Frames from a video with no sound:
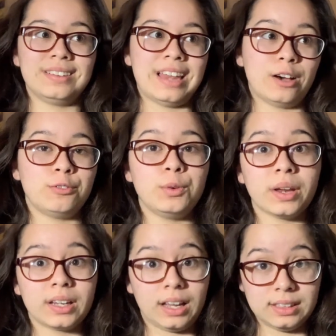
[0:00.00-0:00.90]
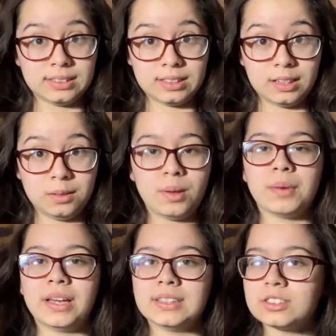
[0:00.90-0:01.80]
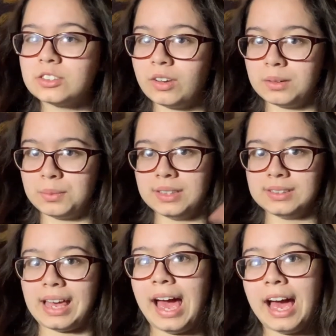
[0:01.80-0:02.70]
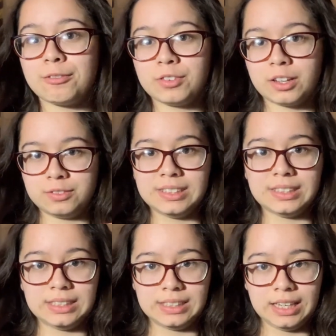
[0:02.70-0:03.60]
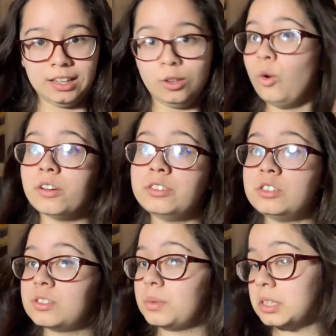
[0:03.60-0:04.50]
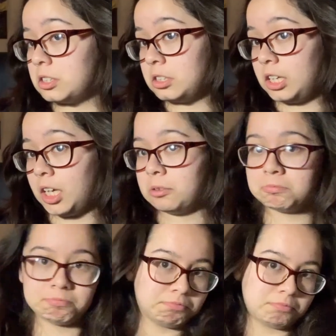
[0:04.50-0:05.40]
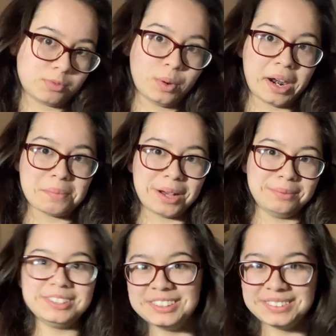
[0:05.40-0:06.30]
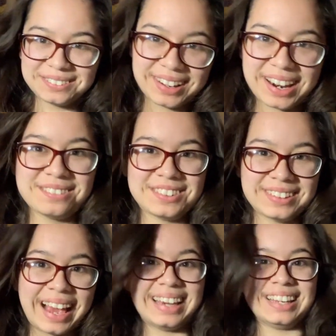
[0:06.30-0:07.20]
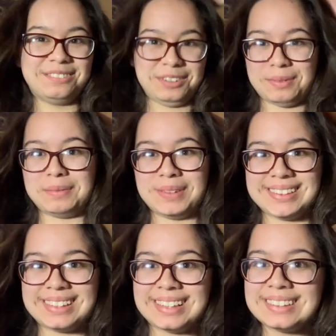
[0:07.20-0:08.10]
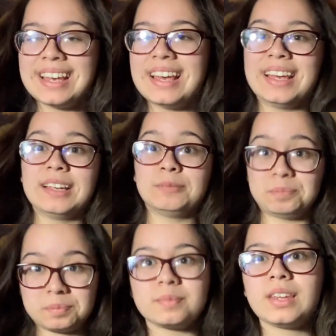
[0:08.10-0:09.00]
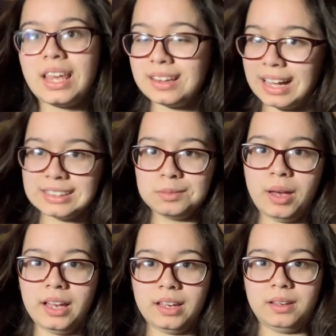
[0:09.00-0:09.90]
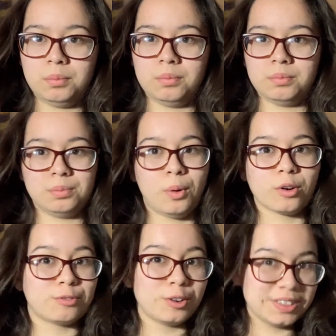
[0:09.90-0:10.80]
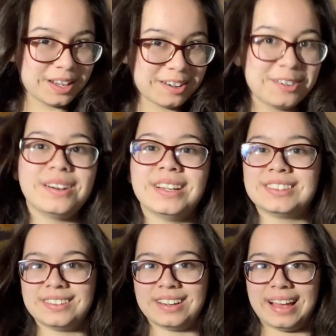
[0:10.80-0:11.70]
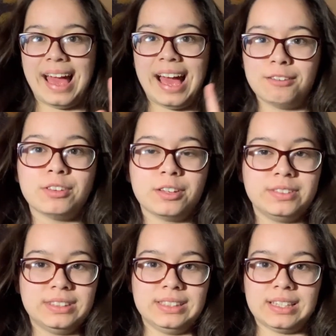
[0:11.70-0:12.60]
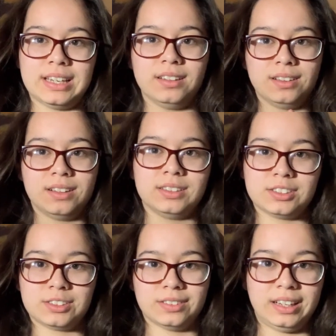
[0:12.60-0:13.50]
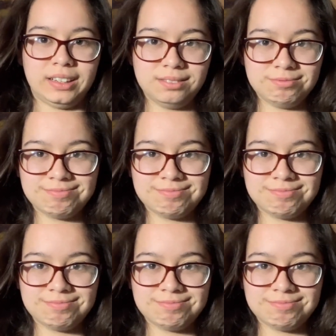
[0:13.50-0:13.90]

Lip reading: Now, if you want a custom, my Instagram is @fluffydetail. Or if you just want to see what I'm up to and what I've created for my business, that's my portfolio. It's on @fluffydetail on the screen.